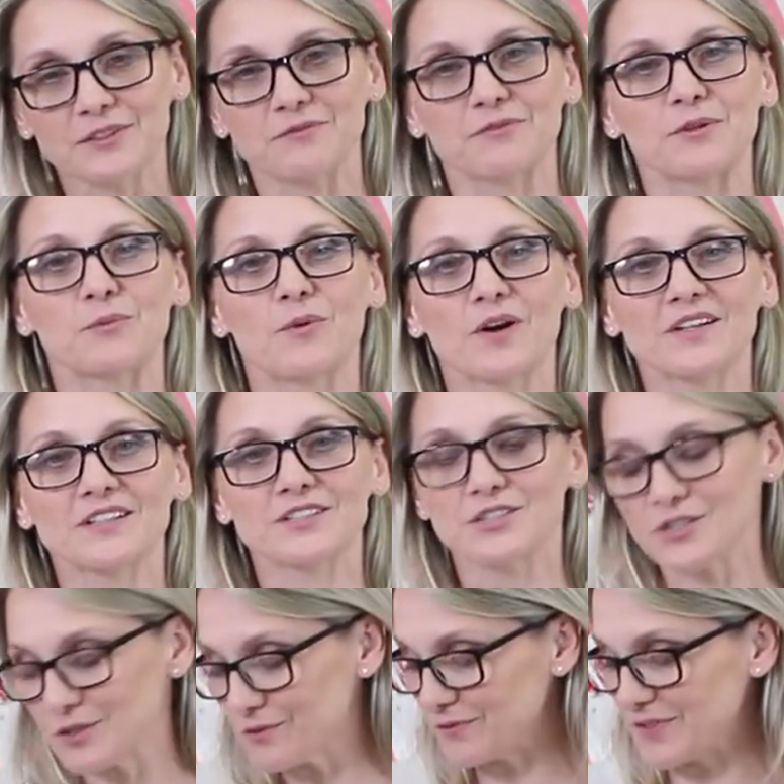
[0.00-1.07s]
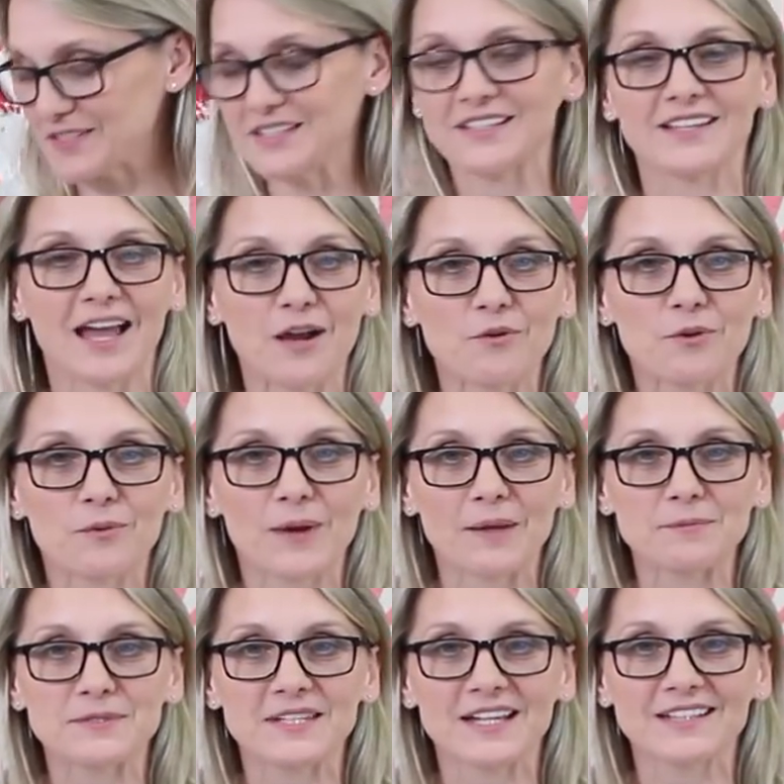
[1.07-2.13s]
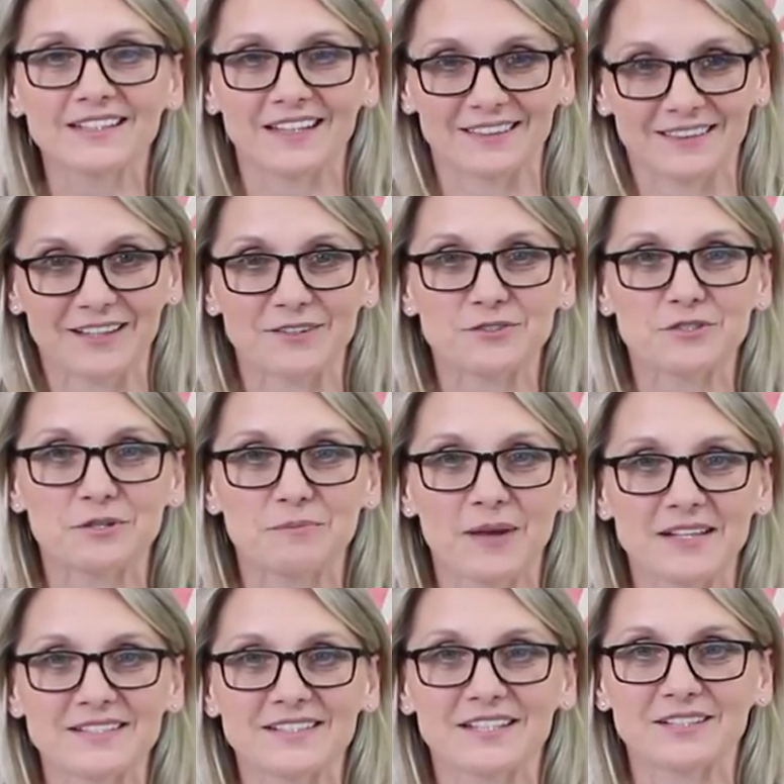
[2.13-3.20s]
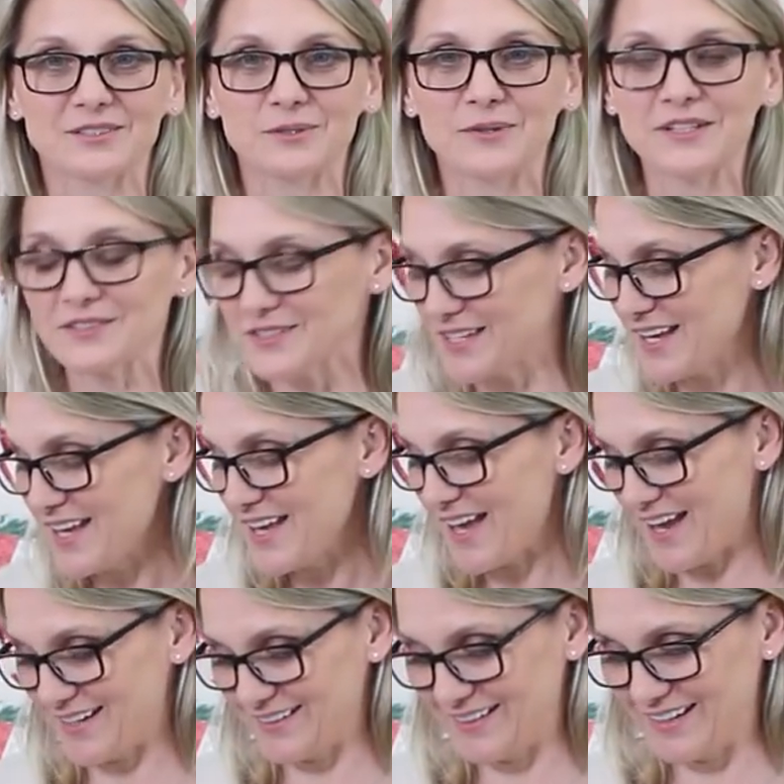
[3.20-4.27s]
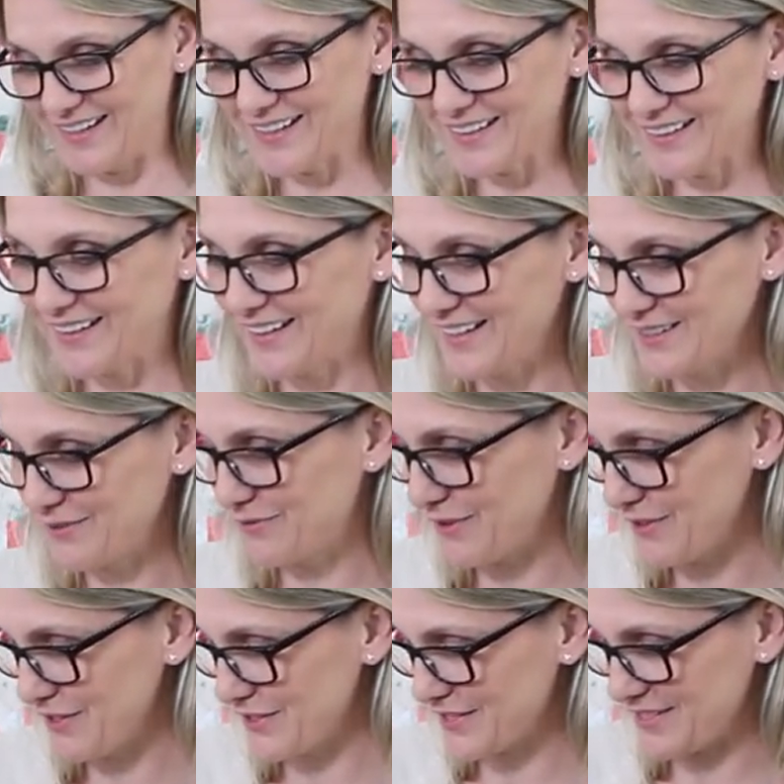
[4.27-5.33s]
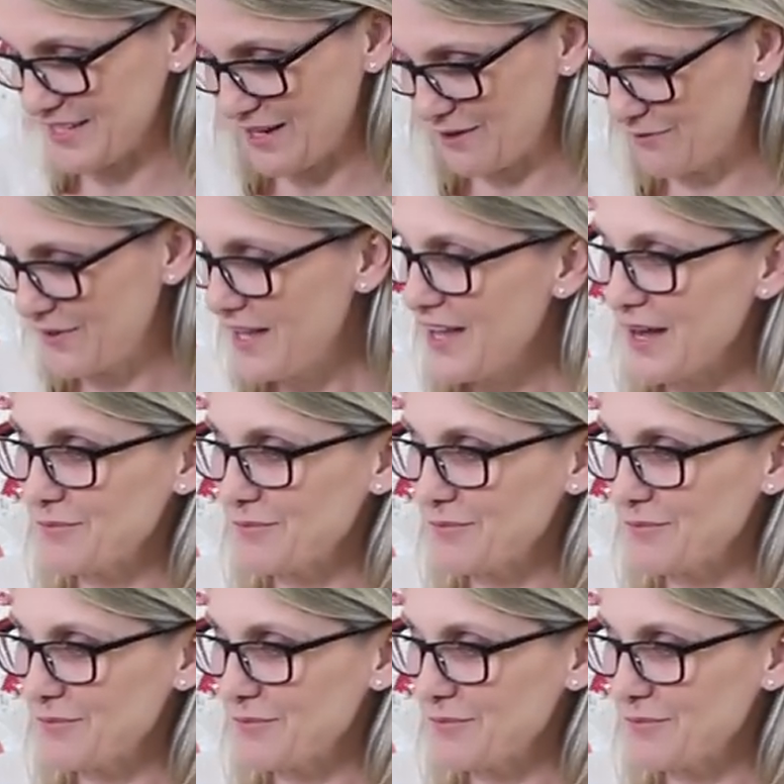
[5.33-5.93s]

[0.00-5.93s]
If you wanted to, visit our website at Laundry Basket Quilts and get a kit for yourself.